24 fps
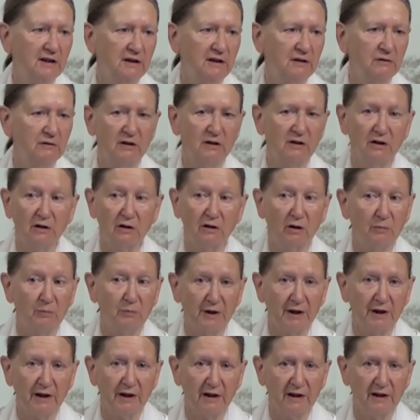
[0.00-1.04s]
you can
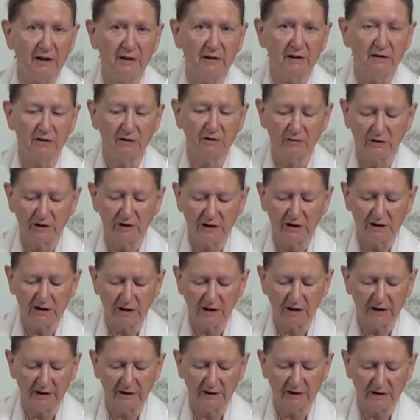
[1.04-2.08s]
comprehend, your
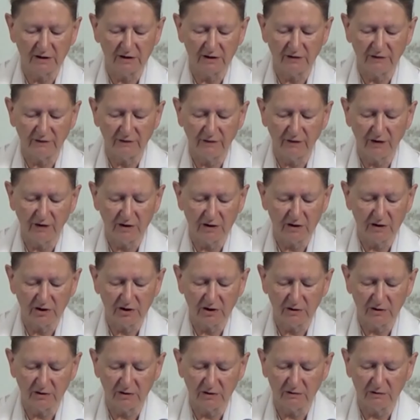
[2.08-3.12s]
intellect is
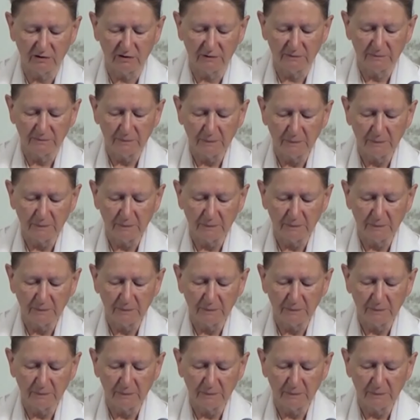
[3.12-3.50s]
functional.